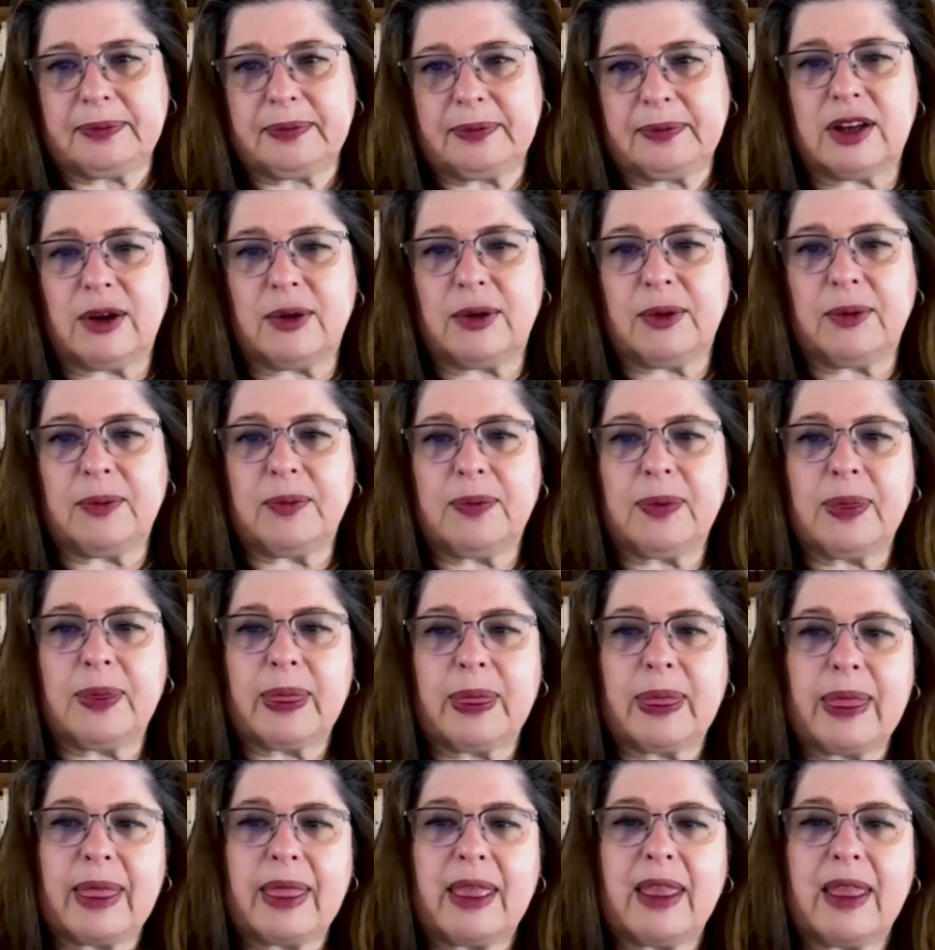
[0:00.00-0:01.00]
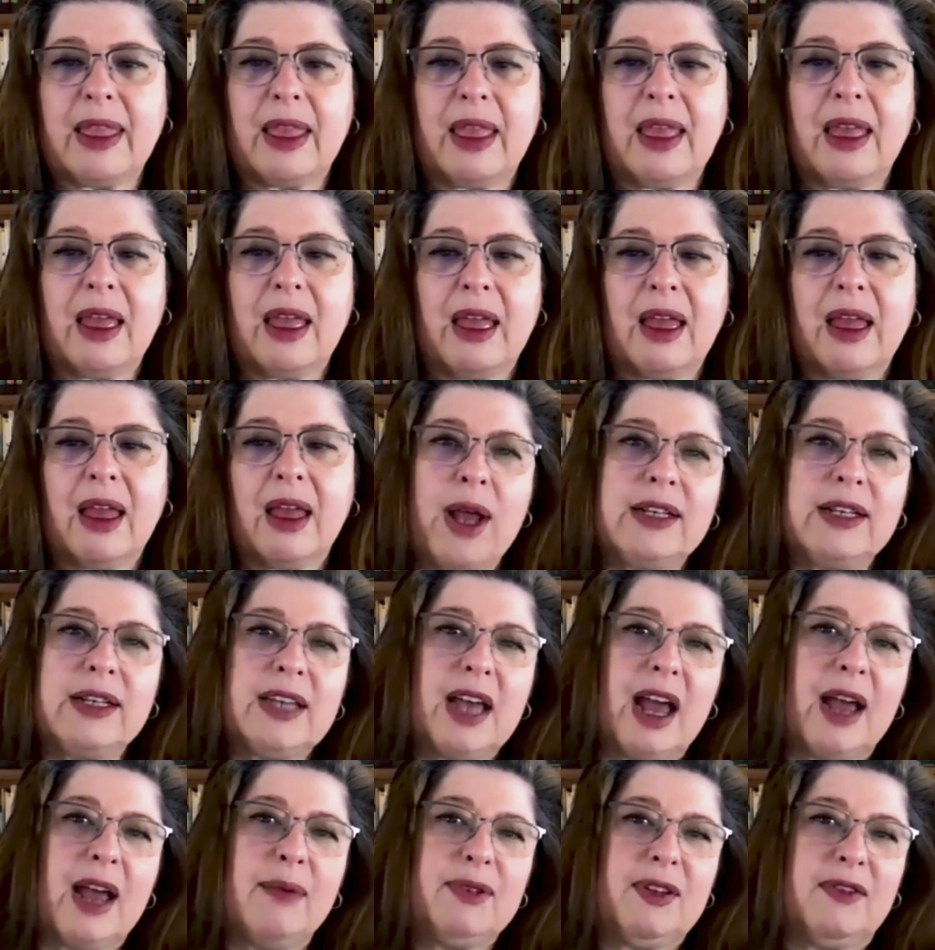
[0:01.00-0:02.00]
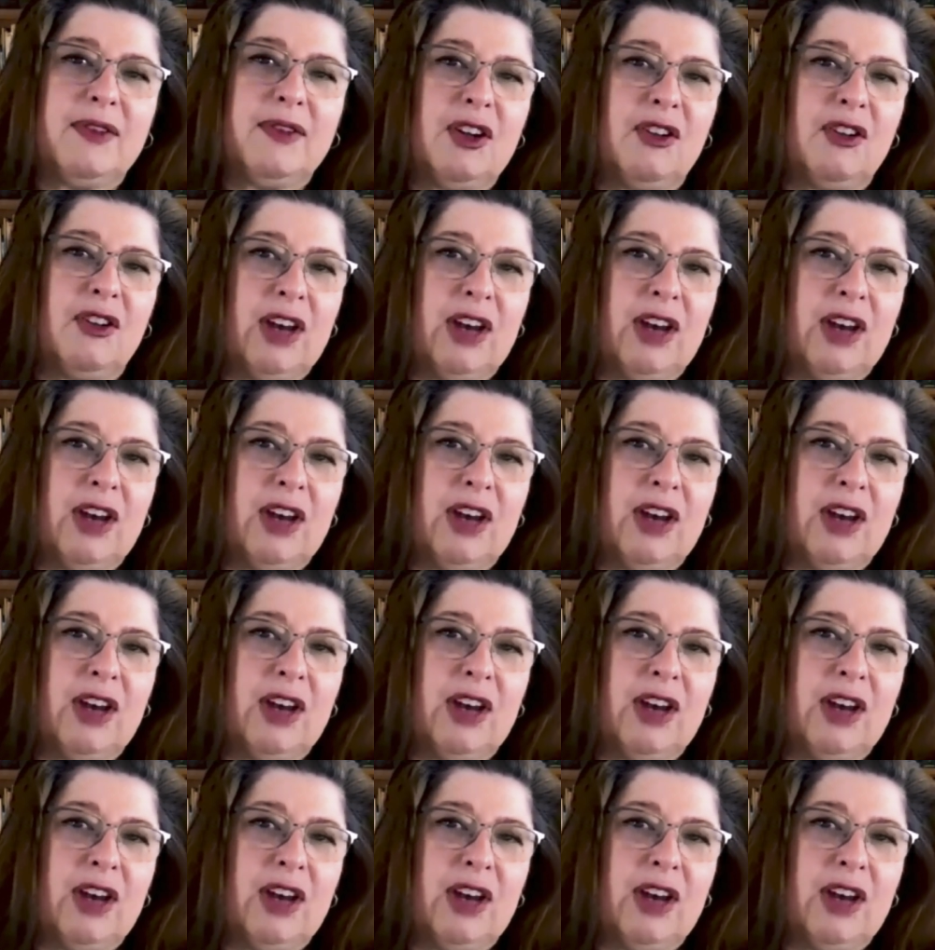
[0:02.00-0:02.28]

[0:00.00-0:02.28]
So, what types of